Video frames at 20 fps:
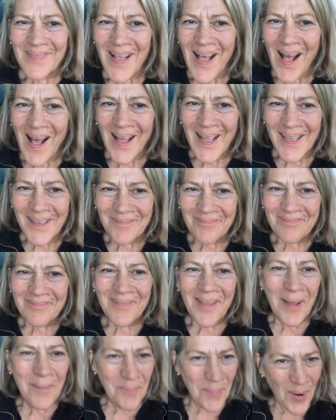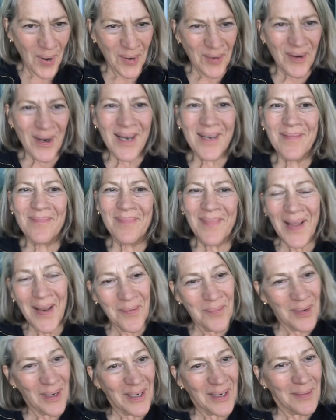Hi, I'm Margaret,
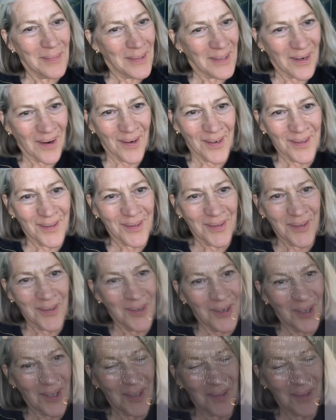and welcome to Garden School.